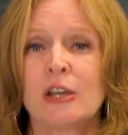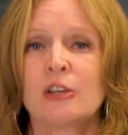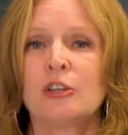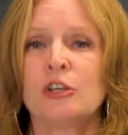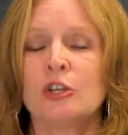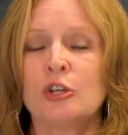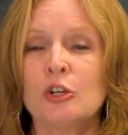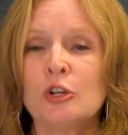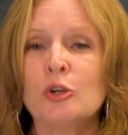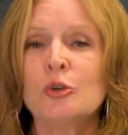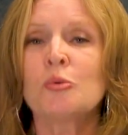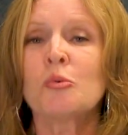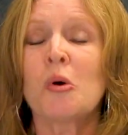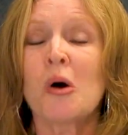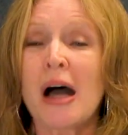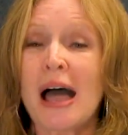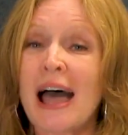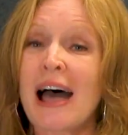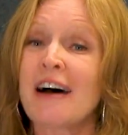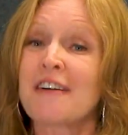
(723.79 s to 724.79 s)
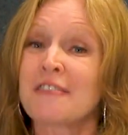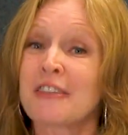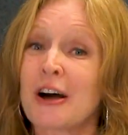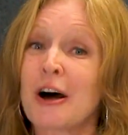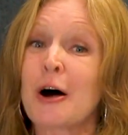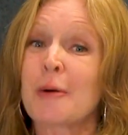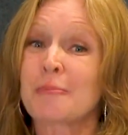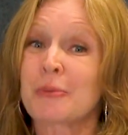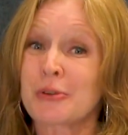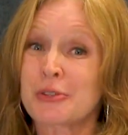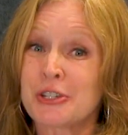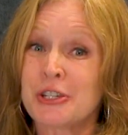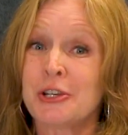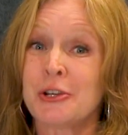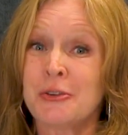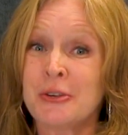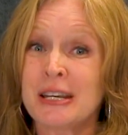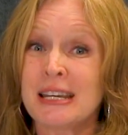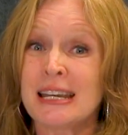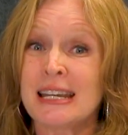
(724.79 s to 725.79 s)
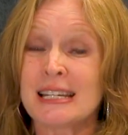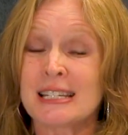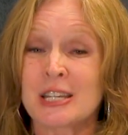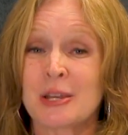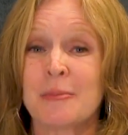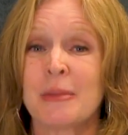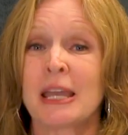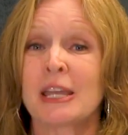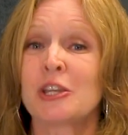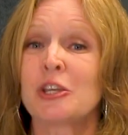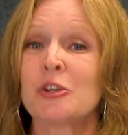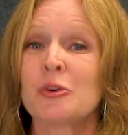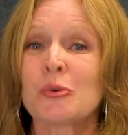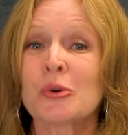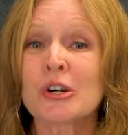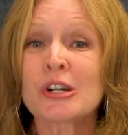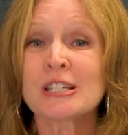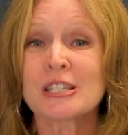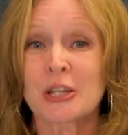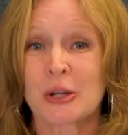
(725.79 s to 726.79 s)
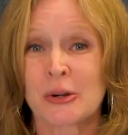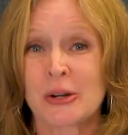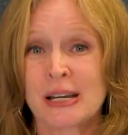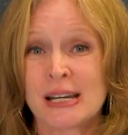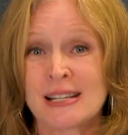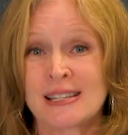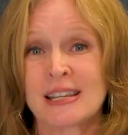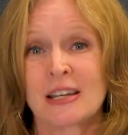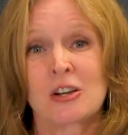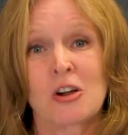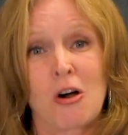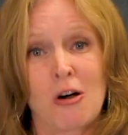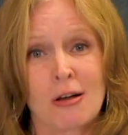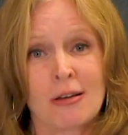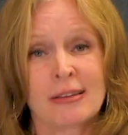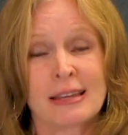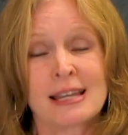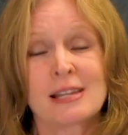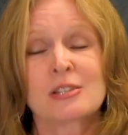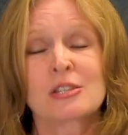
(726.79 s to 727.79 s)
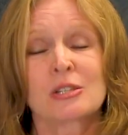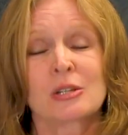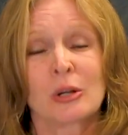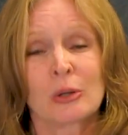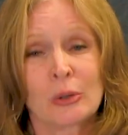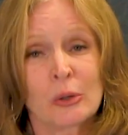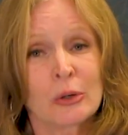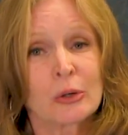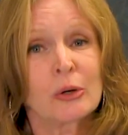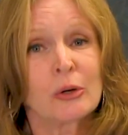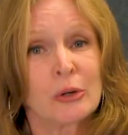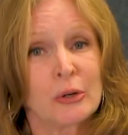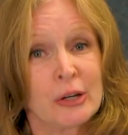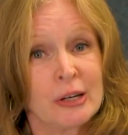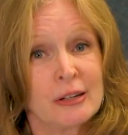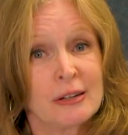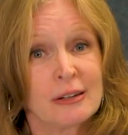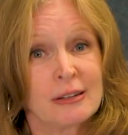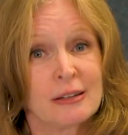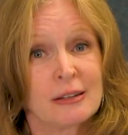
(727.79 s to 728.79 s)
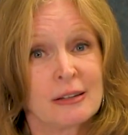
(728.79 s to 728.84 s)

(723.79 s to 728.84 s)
you will have the opportunity to make your attorneys and colleagues look good.